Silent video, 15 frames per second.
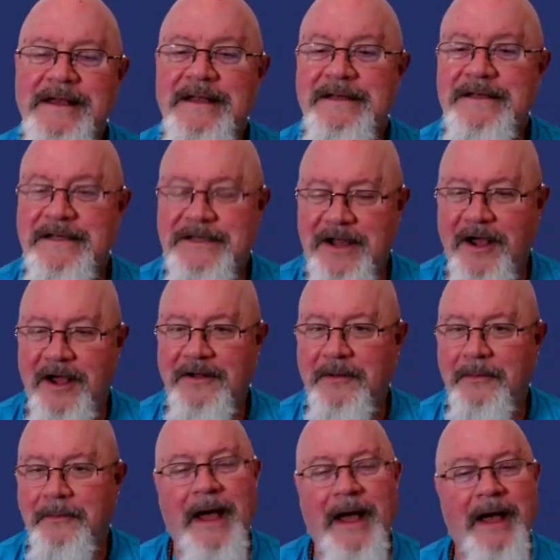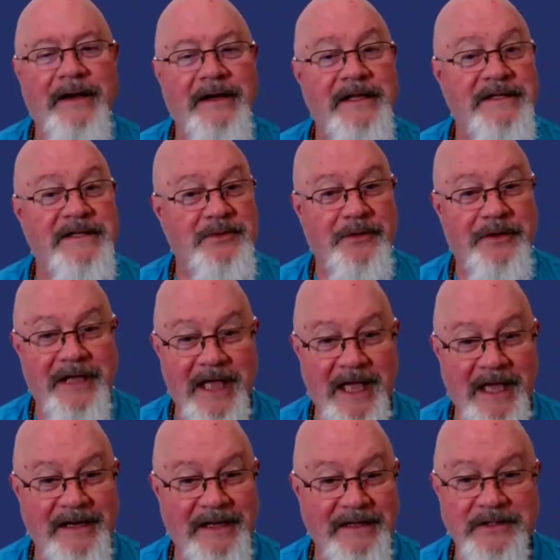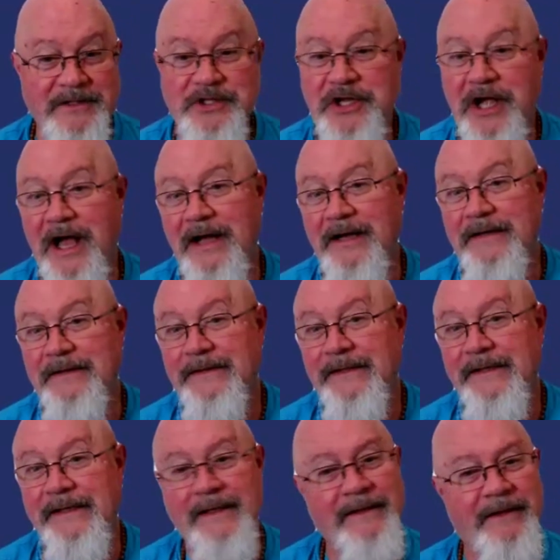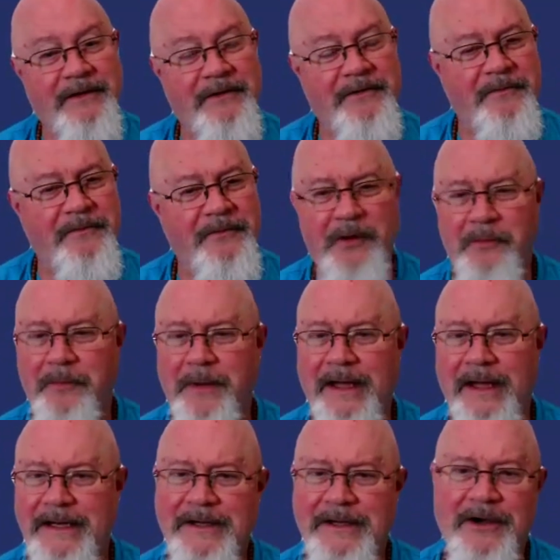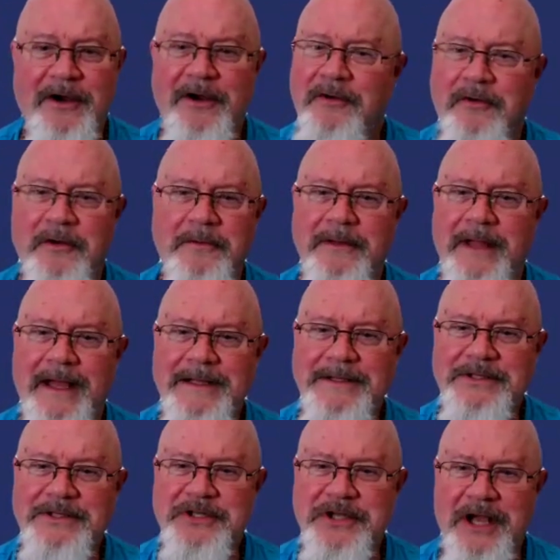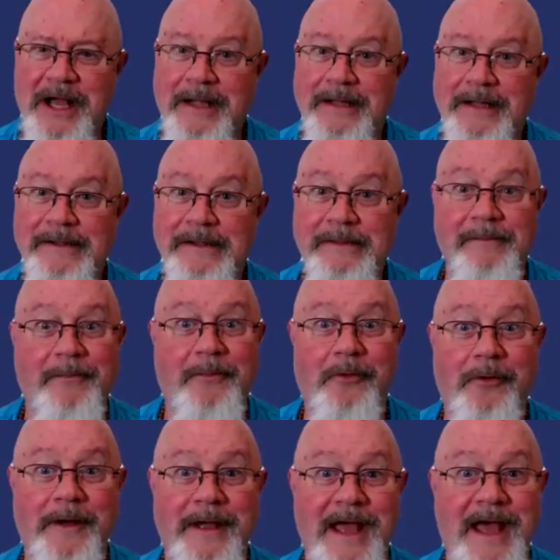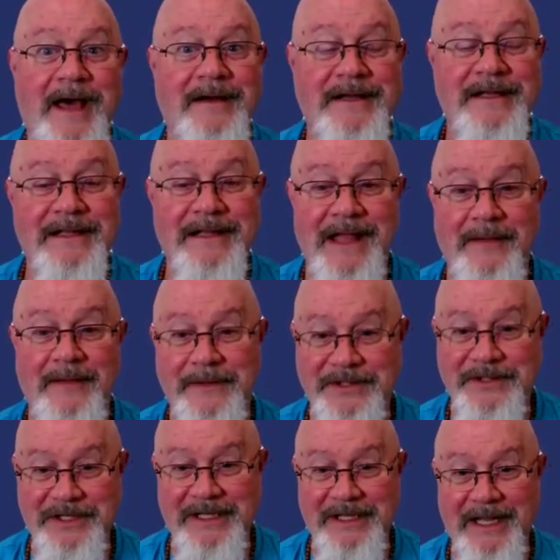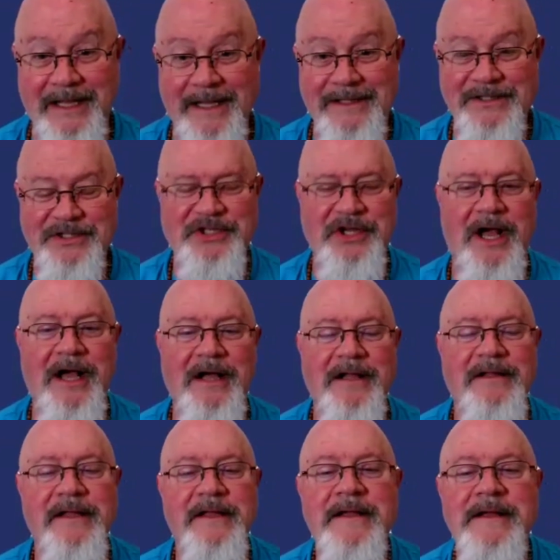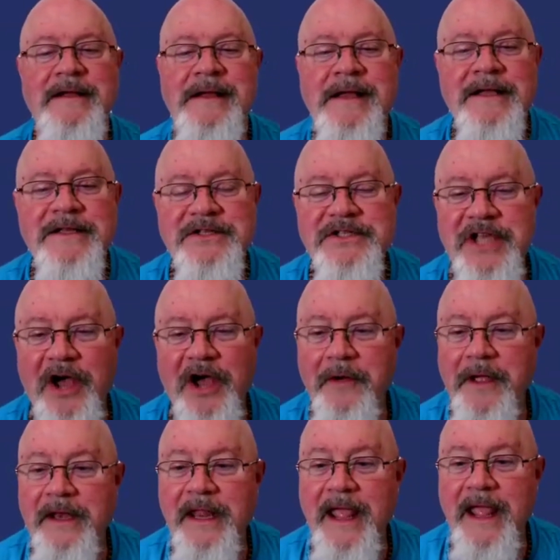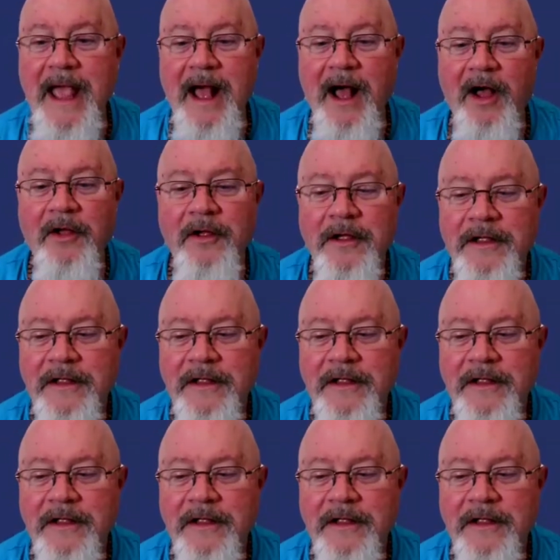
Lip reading: to talk about his organic chocolate. I know nobody in our group likes chocolate. Boy, howdy, Lamaji likes chocolate. So anyhow,